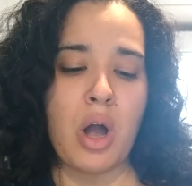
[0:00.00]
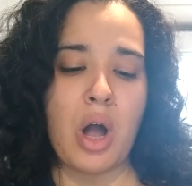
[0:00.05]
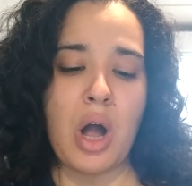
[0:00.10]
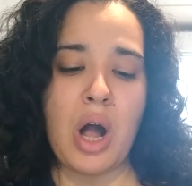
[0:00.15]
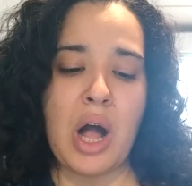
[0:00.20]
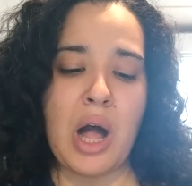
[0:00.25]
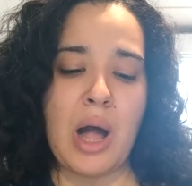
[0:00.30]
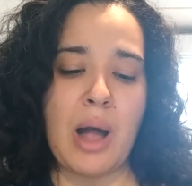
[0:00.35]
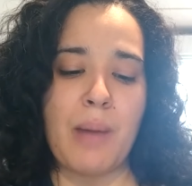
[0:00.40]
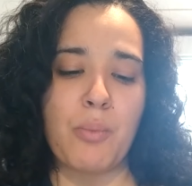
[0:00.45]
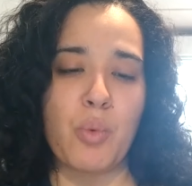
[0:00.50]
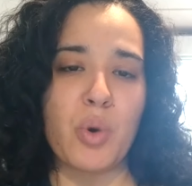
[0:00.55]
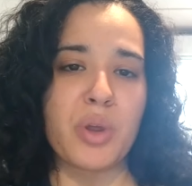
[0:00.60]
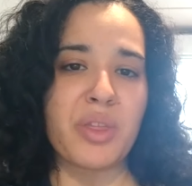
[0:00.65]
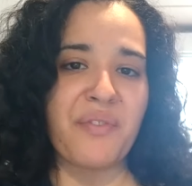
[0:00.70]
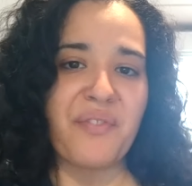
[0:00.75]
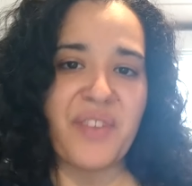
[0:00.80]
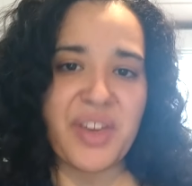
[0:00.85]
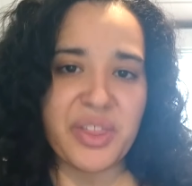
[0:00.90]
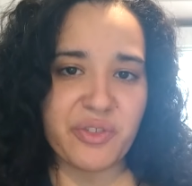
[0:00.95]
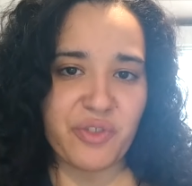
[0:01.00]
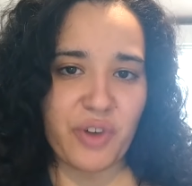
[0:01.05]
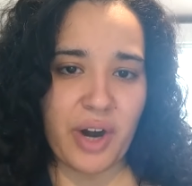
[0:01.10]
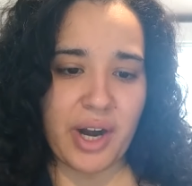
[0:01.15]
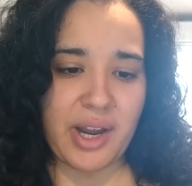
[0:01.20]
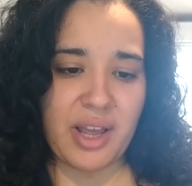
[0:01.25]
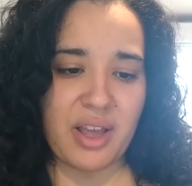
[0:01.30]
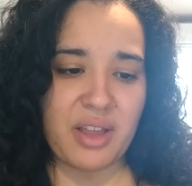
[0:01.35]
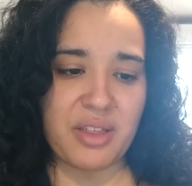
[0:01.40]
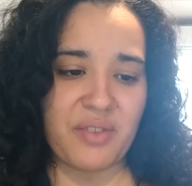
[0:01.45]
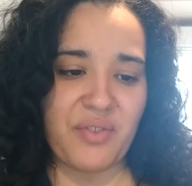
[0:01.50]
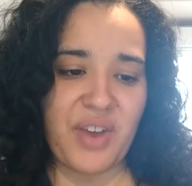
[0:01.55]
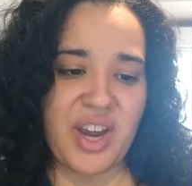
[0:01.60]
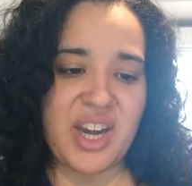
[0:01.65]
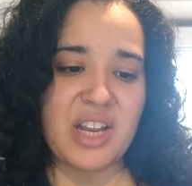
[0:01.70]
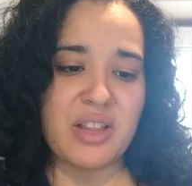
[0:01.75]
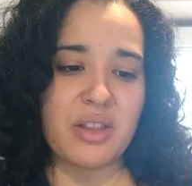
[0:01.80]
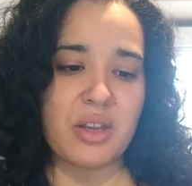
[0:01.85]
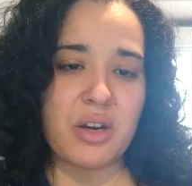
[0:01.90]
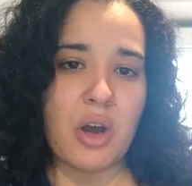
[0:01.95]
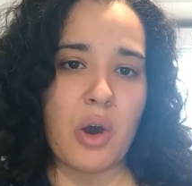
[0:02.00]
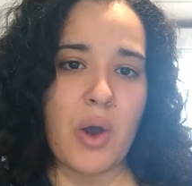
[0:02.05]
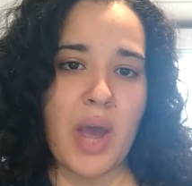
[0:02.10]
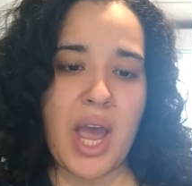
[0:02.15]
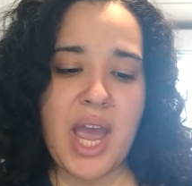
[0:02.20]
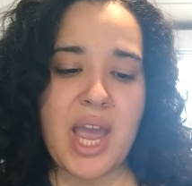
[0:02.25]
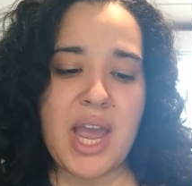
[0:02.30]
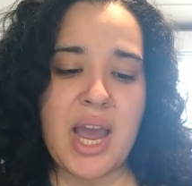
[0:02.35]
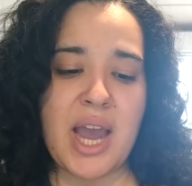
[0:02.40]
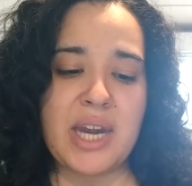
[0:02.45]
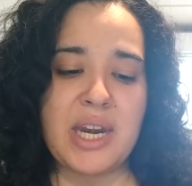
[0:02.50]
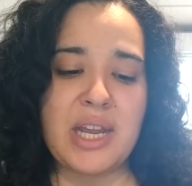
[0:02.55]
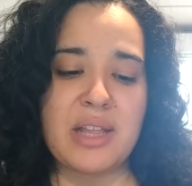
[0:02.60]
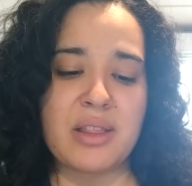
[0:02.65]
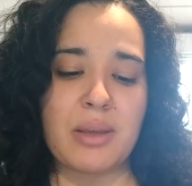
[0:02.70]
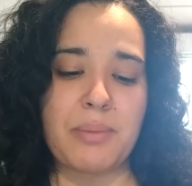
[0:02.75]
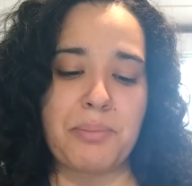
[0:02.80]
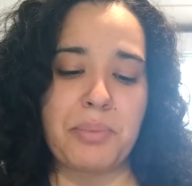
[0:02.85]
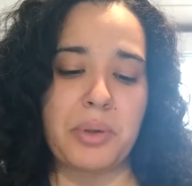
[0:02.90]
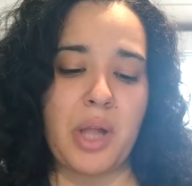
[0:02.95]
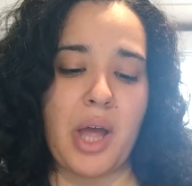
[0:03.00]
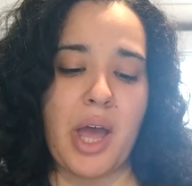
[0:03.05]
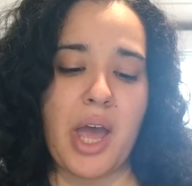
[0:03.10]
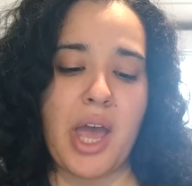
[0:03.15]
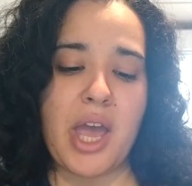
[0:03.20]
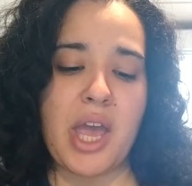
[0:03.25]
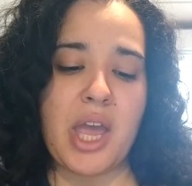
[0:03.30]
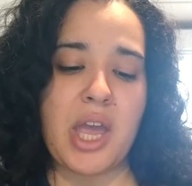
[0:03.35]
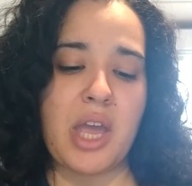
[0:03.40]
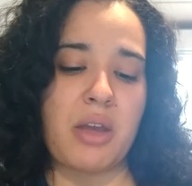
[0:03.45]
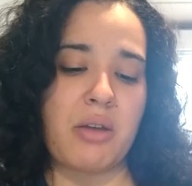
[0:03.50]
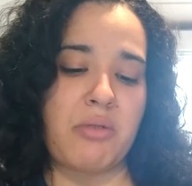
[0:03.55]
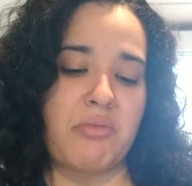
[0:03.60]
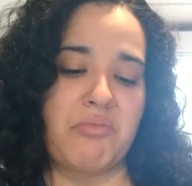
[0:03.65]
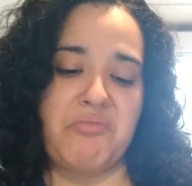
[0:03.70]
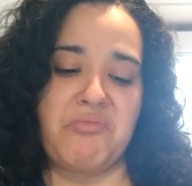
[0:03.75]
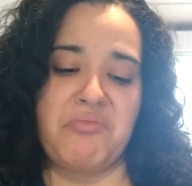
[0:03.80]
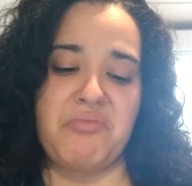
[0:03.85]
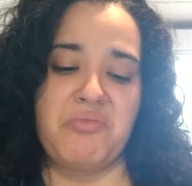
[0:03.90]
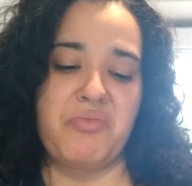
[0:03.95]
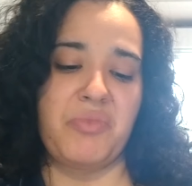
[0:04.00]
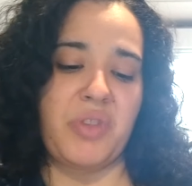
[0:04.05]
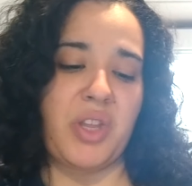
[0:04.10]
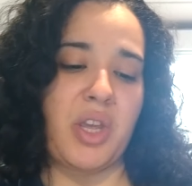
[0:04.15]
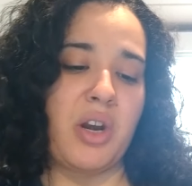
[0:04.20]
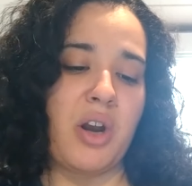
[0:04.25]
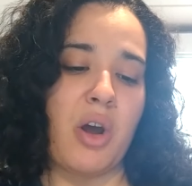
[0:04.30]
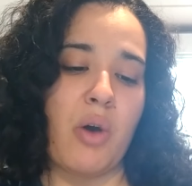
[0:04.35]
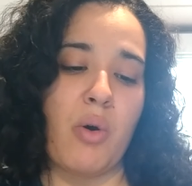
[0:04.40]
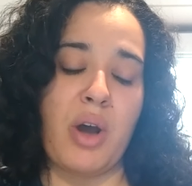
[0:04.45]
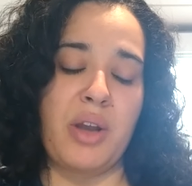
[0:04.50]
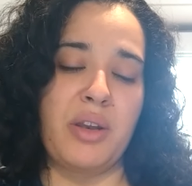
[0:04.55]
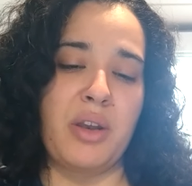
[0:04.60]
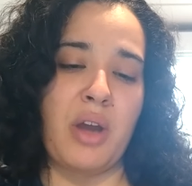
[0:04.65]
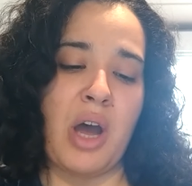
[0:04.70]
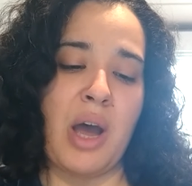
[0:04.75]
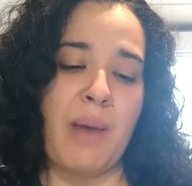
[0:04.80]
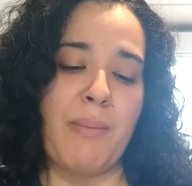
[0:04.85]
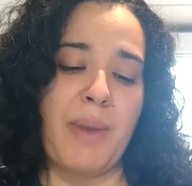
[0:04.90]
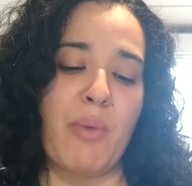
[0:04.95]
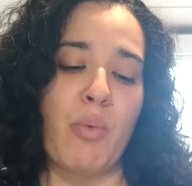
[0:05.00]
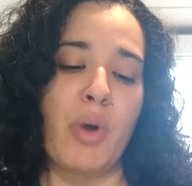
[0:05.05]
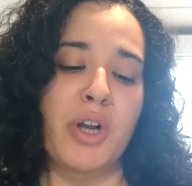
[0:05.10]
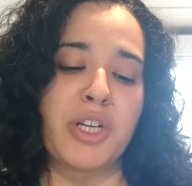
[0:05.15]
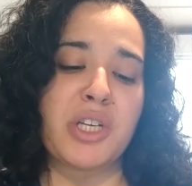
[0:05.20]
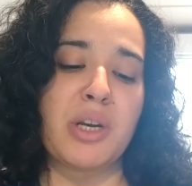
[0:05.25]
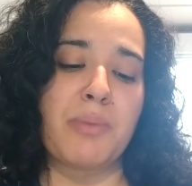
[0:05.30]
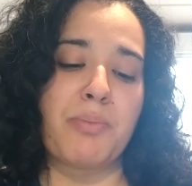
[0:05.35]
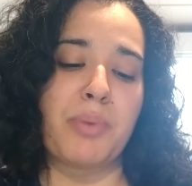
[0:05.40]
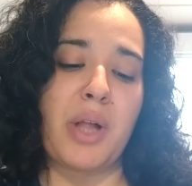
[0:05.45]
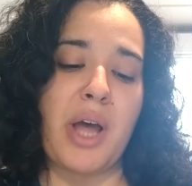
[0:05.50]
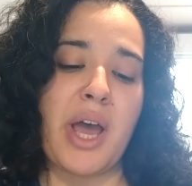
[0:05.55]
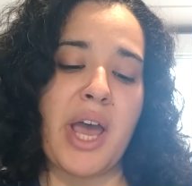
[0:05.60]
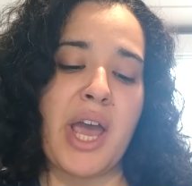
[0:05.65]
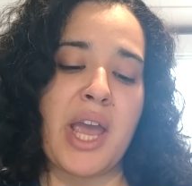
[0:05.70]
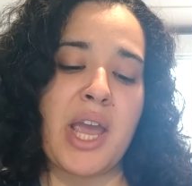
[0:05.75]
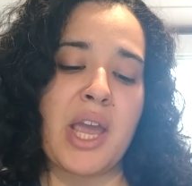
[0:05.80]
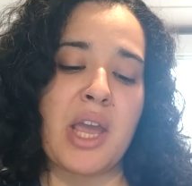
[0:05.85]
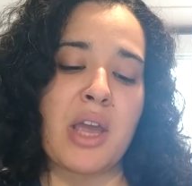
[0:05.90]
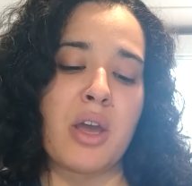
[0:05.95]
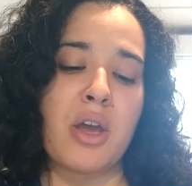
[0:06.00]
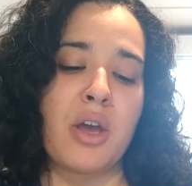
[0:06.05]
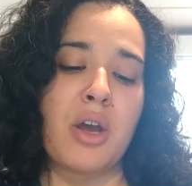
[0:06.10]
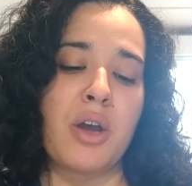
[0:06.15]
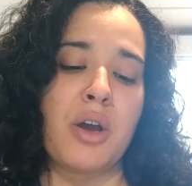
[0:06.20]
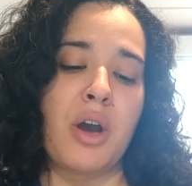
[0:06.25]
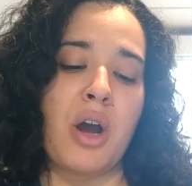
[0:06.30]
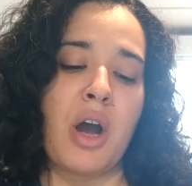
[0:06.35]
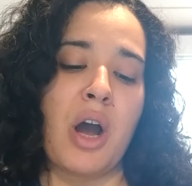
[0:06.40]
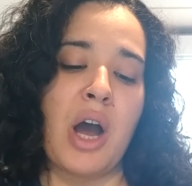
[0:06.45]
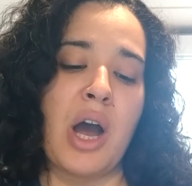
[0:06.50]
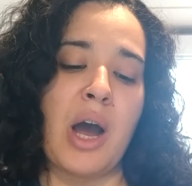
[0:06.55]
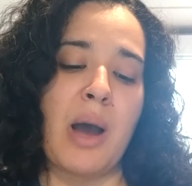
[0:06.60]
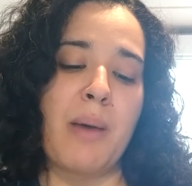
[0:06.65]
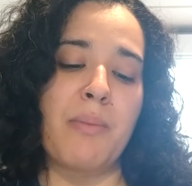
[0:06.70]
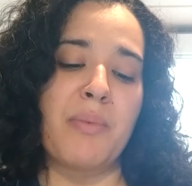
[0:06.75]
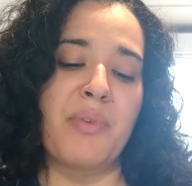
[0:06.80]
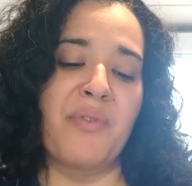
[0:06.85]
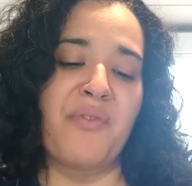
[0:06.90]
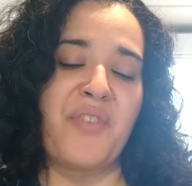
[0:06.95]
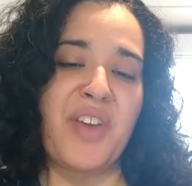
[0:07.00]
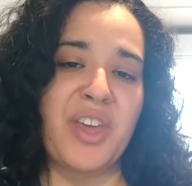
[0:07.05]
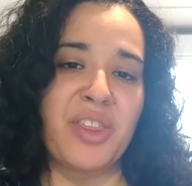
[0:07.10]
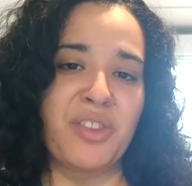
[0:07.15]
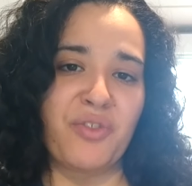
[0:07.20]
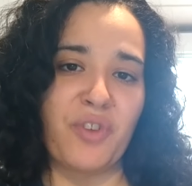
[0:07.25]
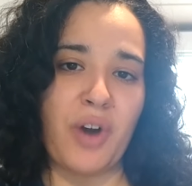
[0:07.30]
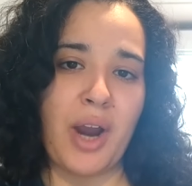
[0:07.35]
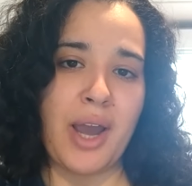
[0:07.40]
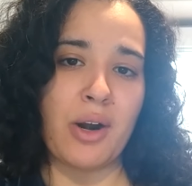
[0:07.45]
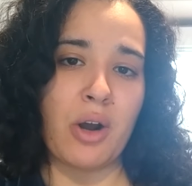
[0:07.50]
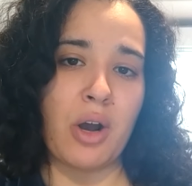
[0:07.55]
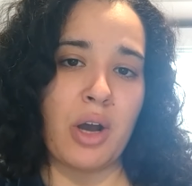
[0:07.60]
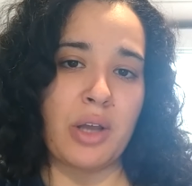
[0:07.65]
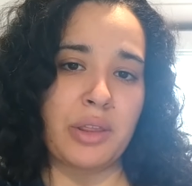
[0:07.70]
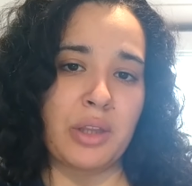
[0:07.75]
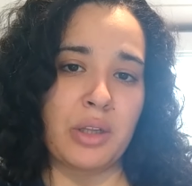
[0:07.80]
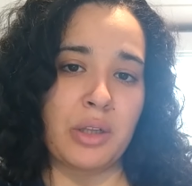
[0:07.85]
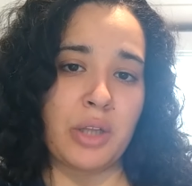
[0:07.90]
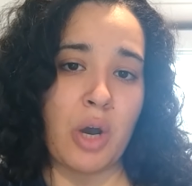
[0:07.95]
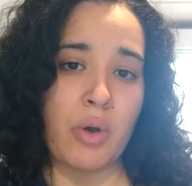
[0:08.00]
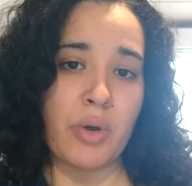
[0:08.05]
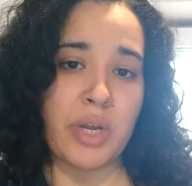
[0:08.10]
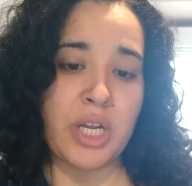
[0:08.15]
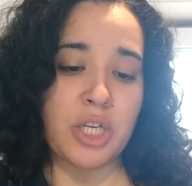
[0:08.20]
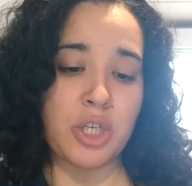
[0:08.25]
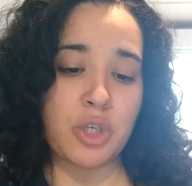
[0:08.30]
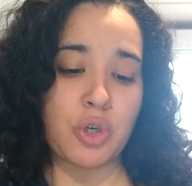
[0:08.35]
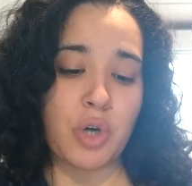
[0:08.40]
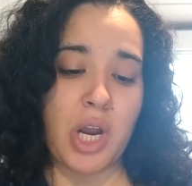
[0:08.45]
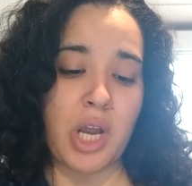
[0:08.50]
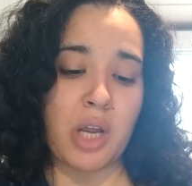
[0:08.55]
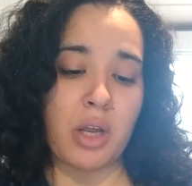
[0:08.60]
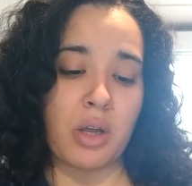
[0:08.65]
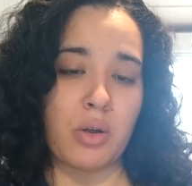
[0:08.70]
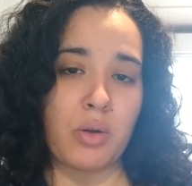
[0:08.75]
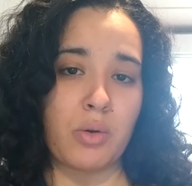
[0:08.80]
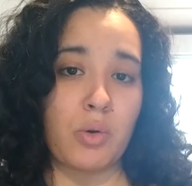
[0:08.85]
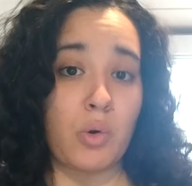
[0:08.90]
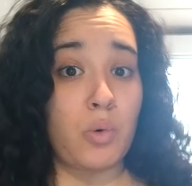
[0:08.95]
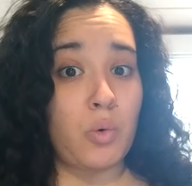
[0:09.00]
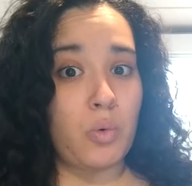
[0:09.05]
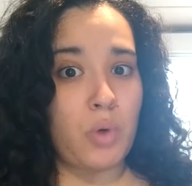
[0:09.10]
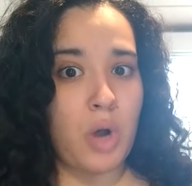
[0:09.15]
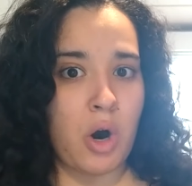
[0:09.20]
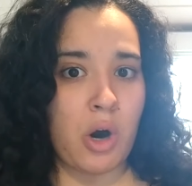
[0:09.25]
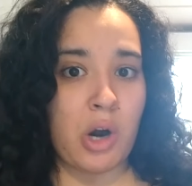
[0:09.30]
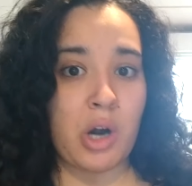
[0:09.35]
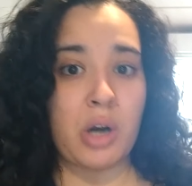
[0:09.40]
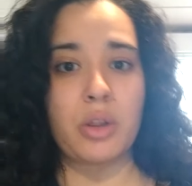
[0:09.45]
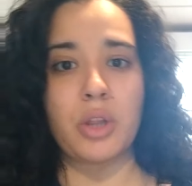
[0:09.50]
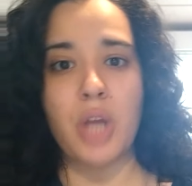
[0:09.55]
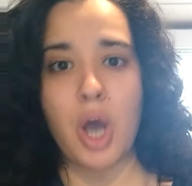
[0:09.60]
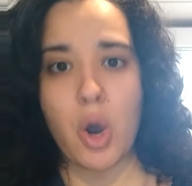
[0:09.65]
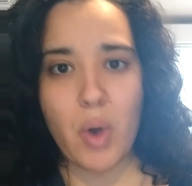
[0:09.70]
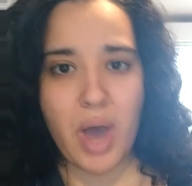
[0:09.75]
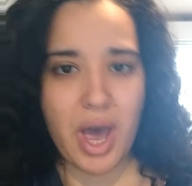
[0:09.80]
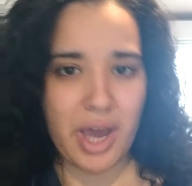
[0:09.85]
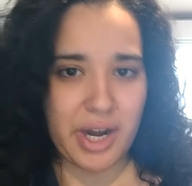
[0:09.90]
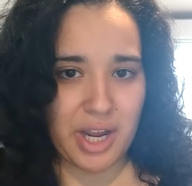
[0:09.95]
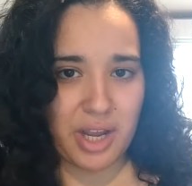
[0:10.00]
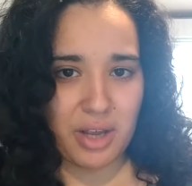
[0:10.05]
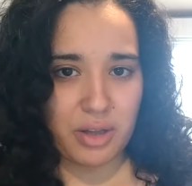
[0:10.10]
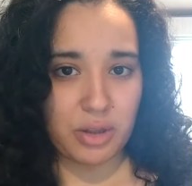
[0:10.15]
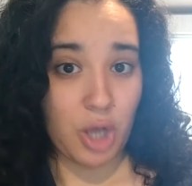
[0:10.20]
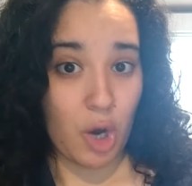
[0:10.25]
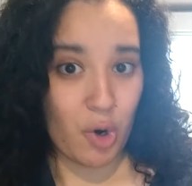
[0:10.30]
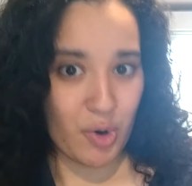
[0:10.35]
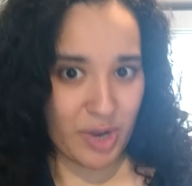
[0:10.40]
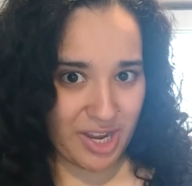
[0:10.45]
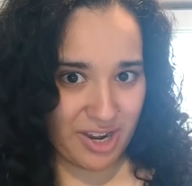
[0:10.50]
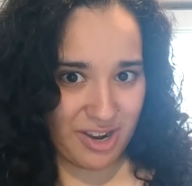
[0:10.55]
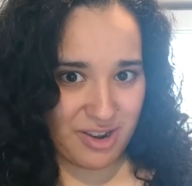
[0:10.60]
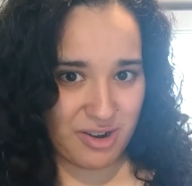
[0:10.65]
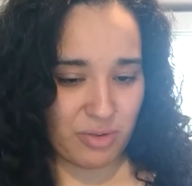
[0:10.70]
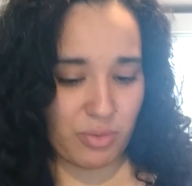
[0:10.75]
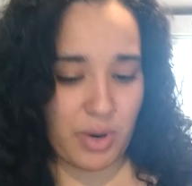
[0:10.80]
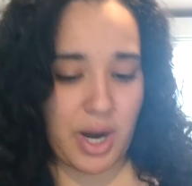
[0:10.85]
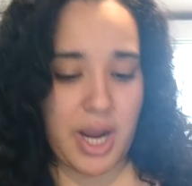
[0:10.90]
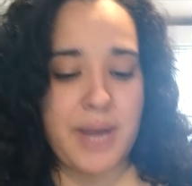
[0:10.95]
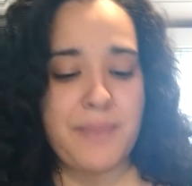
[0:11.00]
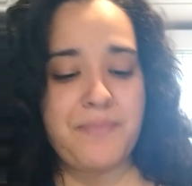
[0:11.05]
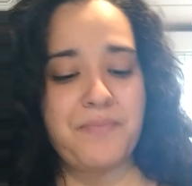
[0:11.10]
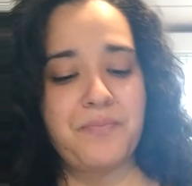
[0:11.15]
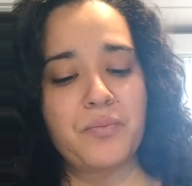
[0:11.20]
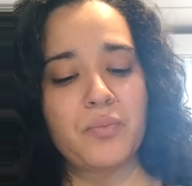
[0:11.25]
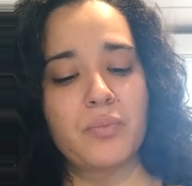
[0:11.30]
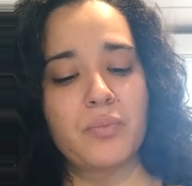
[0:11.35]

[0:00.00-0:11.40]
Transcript: where the 5th fret is, if I need to know, hey, I need to play, you know, on I want you to play 5th fret on the low E string, or low E, right?